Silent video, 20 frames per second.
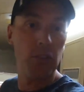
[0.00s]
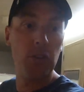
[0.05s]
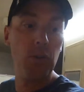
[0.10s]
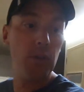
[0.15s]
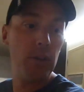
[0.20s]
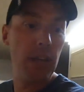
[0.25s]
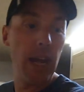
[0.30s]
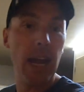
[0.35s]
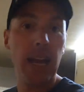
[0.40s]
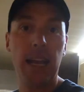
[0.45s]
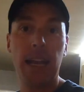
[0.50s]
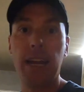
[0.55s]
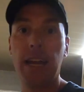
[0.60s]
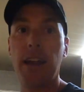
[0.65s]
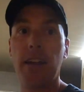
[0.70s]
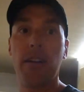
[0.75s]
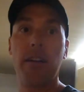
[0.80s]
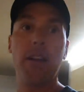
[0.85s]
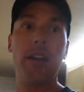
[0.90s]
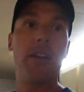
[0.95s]
into a
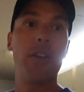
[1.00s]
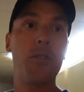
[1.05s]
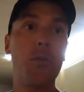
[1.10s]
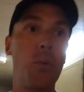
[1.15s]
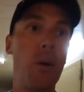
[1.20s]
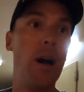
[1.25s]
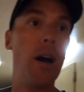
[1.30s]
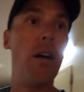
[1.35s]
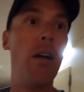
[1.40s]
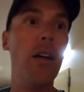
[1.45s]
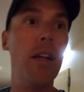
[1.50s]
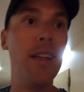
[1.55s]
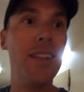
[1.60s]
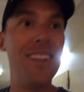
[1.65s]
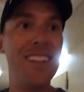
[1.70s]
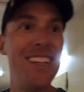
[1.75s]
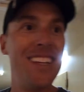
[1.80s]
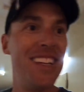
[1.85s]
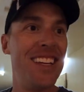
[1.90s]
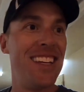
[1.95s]
dining area as well.
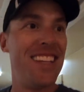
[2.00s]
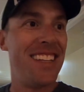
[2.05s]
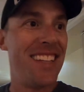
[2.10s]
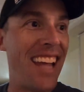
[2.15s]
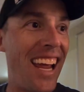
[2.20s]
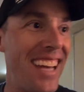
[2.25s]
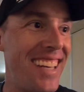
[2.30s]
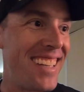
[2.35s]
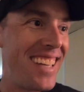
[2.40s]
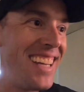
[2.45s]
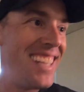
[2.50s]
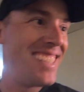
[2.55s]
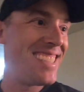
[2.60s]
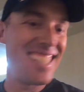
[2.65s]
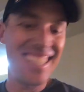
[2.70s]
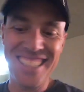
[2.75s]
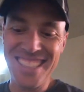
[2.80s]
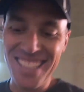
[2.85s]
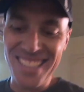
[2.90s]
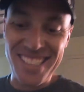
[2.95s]

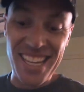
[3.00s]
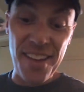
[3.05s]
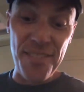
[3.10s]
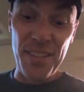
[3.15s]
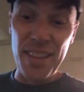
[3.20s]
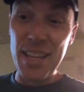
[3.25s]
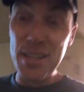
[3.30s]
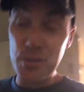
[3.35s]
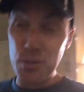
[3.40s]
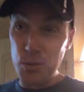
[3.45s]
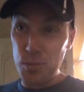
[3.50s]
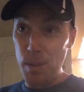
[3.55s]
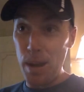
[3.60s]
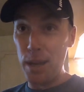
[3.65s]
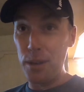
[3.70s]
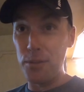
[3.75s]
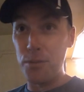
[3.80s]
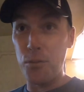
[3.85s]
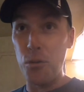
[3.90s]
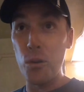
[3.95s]
1967, this was
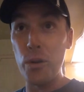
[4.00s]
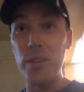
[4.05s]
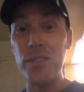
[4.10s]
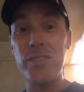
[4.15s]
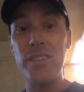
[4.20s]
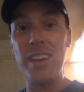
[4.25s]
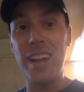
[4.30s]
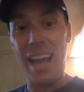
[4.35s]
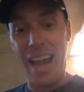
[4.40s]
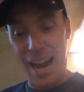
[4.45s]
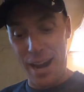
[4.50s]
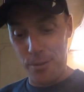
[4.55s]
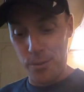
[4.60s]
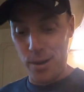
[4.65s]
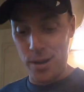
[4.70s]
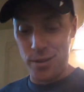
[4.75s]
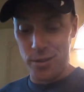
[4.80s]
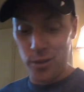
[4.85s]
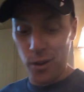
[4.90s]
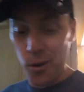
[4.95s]
made in Forest City,
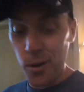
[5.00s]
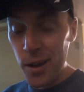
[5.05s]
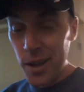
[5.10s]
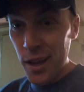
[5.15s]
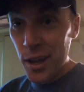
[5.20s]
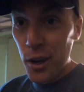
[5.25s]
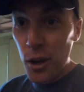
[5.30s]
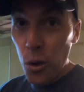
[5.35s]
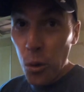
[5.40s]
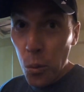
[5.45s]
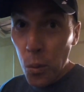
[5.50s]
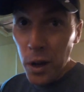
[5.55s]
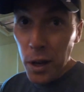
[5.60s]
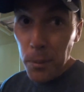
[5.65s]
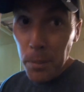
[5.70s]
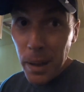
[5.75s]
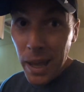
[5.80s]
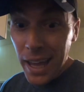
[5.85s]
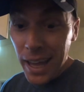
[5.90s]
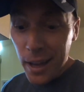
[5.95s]
Iowa. So
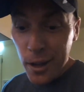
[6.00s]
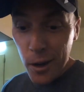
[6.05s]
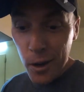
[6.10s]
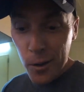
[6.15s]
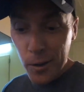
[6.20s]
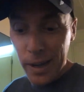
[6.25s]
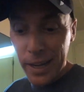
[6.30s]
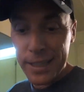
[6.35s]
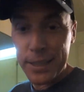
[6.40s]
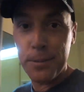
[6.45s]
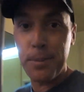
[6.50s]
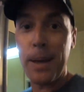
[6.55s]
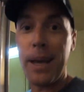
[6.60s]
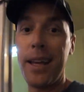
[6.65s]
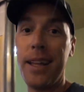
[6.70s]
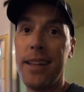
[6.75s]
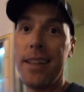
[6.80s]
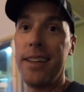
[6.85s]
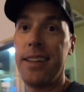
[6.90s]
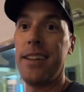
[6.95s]
Winnebago has
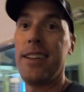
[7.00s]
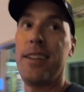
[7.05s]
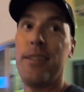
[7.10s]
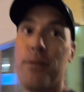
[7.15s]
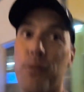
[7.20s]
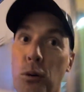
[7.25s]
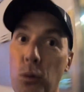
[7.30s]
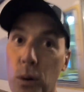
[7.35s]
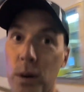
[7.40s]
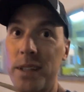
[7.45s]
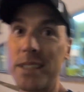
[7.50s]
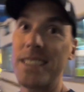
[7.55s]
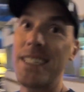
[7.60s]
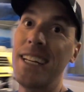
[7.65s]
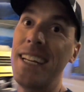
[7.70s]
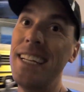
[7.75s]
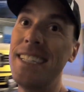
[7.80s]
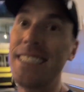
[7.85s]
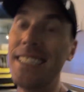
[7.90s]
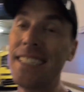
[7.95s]
been in Forest
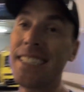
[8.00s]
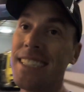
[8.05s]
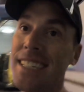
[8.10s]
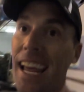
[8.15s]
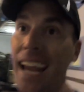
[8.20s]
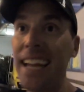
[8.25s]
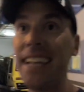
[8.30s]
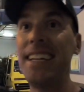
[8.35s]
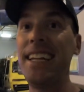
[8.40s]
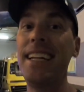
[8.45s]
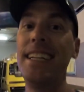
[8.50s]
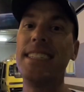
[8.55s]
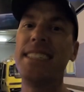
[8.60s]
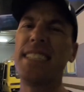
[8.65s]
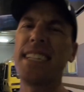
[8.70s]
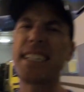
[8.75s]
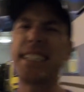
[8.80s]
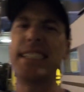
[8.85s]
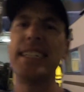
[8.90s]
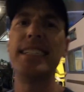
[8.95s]
City since
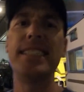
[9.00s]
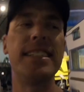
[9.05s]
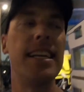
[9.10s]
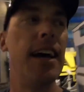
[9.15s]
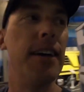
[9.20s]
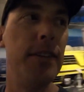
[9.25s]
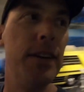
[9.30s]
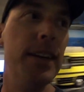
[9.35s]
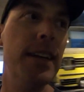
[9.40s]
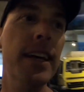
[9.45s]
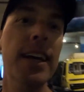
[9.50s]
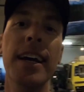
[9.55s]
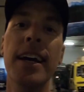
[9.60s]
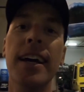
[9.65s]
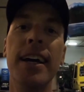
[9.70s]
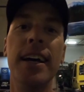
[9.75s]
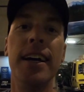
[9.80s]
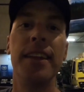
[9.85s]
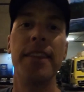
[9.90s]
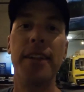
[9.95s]
1967.
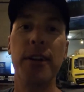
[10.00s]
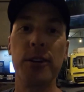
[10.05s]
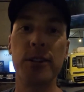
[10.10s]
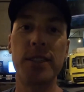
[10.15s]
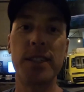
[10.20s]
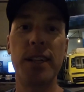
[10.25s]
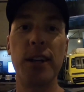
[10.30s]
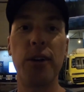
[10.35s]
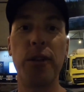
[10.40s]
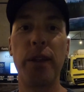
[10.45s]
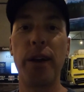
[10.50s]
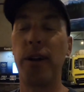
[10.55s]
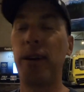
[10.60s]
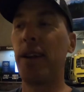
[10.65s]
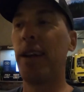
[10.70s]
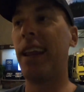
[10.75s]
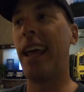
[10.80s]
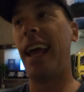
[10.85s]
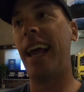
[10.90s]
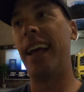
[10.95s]
They're still
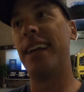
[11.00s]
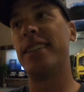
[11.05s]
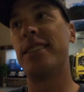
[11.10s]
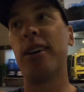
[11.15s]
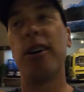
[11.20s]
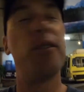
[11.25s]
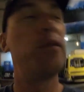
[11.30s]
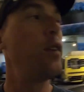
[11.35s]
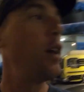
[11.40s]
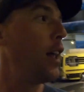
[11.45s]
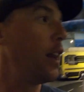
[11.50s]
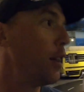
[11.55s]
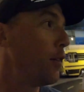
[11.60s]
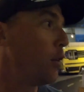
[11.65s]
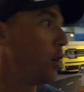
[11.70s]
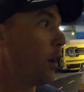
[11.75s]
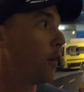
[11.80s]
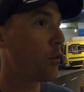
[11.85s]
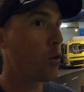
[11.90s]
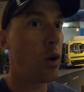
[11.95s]
there today. So if any
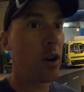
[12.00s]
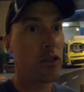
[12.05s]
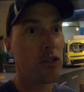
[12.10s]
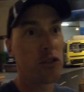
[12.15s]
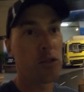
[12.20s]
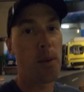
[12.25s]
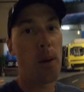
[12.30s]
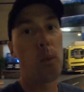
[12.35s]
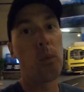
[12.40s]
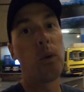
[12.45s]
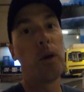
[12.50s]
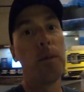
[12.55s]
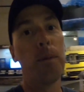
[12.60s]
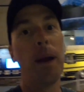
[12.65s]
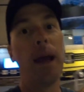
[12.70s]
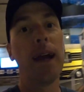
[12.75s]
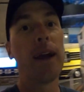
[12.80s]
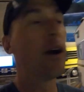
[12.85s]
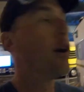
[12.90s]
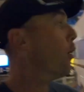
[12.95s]
of you have questions about
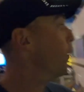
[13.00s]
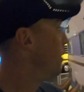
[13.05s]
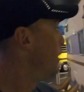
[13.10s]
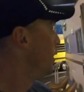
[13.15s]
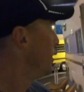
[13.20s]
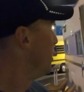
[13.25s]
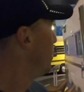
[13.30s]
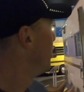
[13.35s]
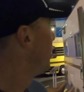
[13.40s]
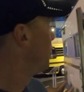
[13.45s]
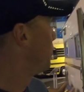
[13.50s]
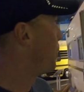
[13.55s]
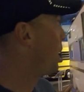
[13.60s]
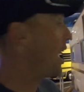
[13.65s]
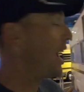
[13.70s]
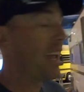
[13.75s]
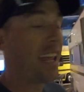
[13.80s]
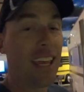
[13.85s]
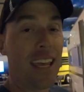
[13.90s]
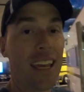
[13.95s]
Winnebago
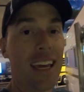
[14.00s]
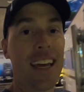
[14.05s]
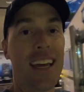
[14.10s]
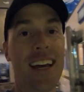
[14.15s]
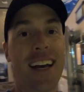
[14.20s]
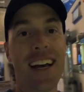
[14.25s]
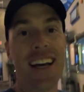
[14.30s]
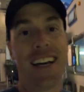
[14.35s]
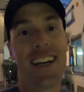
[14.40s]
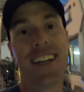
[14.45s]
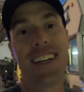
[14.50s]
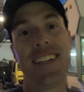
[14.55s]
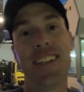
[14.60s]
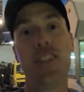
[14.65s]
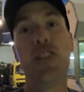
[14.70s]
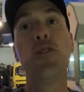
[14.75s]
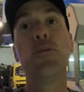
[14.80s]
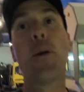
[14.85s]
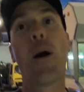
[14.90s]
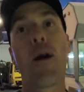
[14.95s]
buying uh,
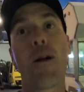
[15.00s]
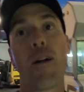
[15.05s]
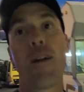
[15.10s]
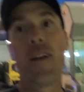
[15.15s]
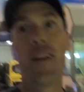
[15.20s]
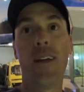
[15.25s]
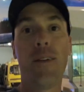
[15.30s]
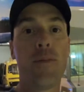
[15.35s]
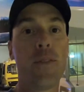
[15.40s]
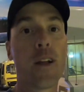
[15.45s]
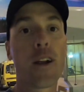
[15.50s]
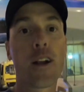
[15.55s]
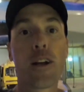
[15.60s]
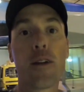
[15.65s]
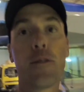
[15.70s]
Newmar, if they're